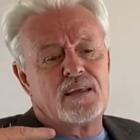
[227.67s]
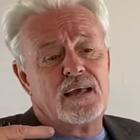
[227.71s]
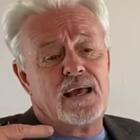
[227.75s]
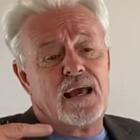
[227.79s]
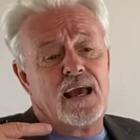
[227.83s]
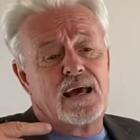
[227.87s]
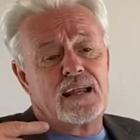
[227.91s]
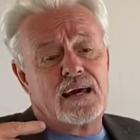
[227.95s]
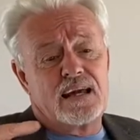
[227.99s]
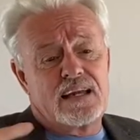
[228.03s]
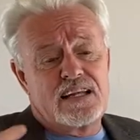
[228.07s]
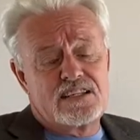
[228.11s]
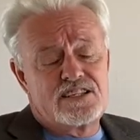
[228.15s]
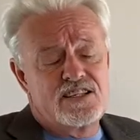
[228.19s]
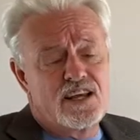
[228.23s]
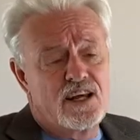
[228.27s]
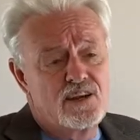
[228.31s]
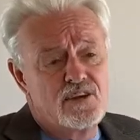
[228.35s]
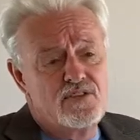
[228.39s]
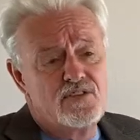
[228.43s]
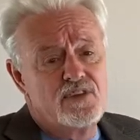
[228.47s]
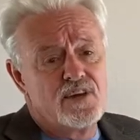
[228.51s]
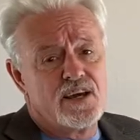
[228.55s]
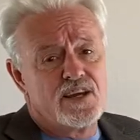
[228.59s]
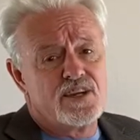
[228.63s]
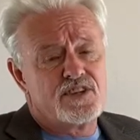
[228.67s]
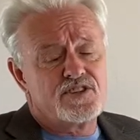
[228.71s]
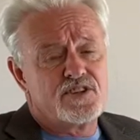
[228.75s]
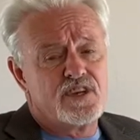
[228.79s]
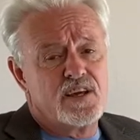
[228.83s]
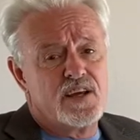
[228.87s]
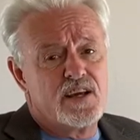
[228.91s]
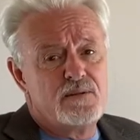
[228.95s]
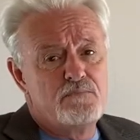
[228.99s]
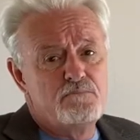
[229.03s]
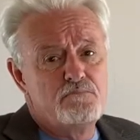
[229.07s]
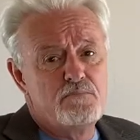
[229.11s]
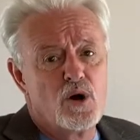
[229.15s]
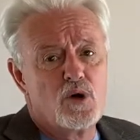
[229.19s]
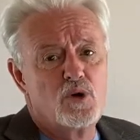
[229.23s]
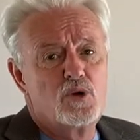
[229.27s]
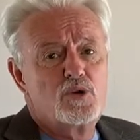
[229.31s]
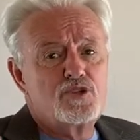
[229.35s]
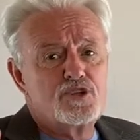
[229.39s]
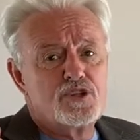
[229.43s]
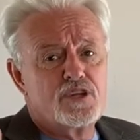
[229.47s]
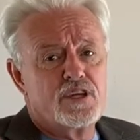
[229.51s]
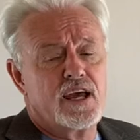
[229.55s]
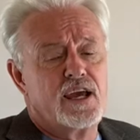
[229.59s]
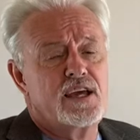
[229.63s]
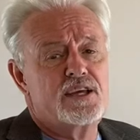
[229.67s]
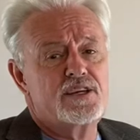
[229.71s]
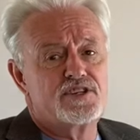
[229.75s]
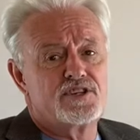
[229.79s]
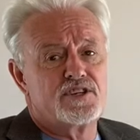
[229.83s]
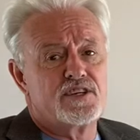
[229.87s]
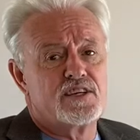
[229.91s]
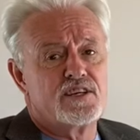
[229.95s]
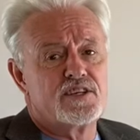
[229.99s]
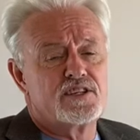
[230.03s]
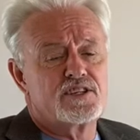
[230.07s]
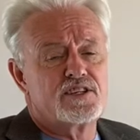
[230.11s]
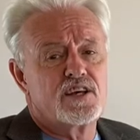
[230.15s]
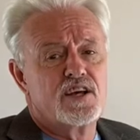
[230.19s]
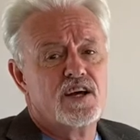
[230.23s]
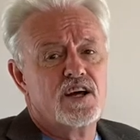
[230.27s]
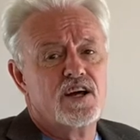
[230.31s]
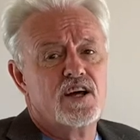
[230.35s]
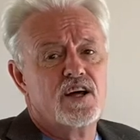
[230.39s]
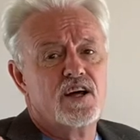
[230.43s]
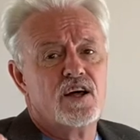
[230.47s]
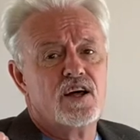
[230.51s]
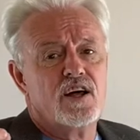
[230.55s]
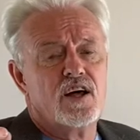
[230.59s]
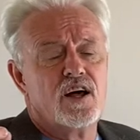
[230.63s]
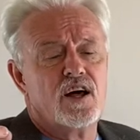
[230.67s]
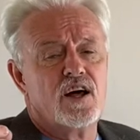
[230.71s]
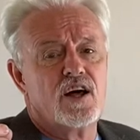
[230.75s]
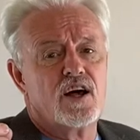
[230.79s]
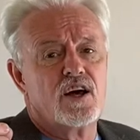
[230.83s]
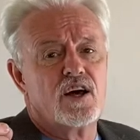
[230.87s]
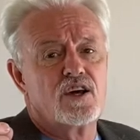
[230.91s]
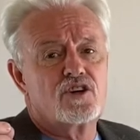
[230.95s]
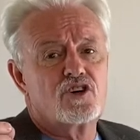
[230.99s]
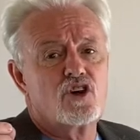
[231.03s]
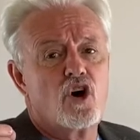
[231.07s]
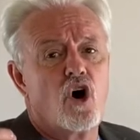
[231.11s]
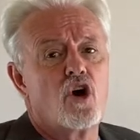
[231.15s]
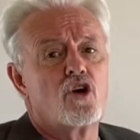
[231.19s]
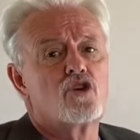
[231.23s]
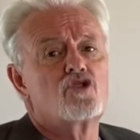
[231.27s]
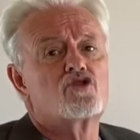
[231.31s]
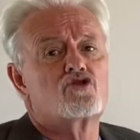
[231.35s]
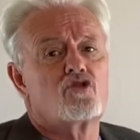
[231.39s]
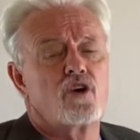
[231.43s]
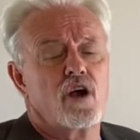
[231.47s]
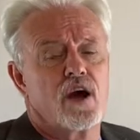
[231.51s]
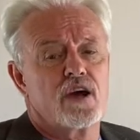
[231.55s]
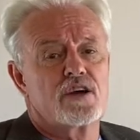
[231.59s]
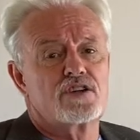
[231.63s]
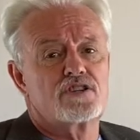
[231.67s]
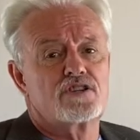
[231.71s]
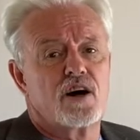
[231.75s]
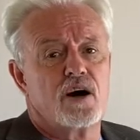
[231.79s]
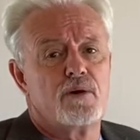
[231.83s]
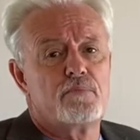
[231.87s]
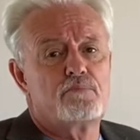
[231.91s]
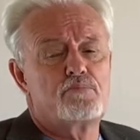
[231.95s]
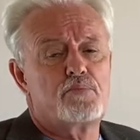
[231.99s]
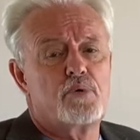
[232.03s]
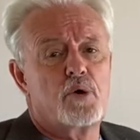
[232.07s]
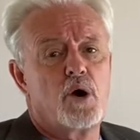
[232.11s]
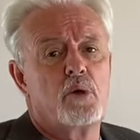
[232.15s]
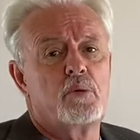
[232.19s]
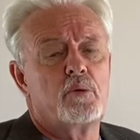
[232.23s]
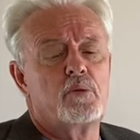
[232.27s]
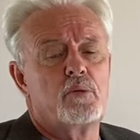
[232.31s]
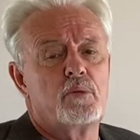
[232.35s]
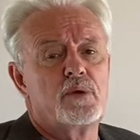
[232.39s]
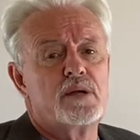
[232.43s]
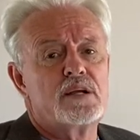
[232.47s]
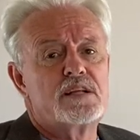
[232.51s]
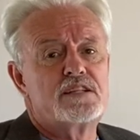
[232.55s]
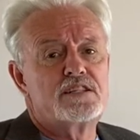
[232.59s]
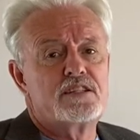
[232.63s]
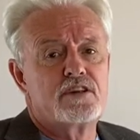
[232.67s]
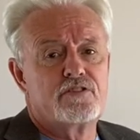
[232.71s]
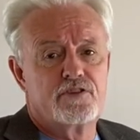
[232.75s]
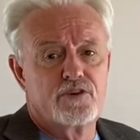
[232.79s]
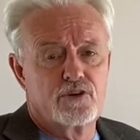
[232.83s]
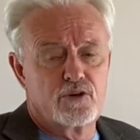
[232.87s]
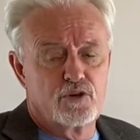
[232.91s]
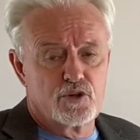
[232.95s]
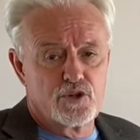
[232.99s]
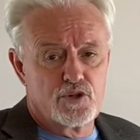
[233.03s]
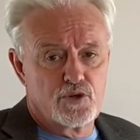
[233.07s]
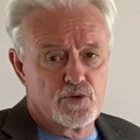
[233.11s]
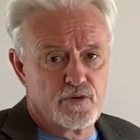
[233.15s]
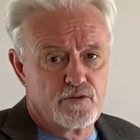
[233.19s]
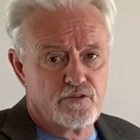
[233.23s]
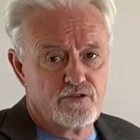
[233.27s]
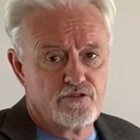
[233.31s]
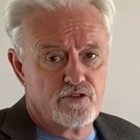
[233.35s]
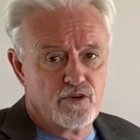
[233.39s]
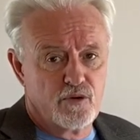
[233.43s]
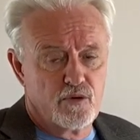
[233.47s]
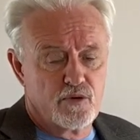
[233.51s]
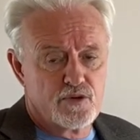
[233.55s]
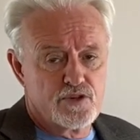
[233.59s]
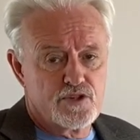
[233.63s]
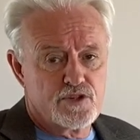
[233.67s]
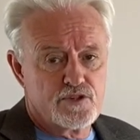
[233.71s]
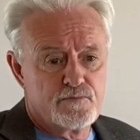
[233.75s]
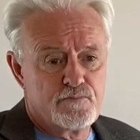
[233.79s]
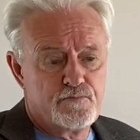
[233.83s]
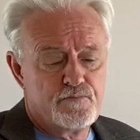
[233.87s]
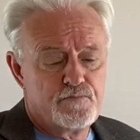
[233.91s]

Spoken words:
And I can tell you this, in most cases, contracts are probably difficult to enforce.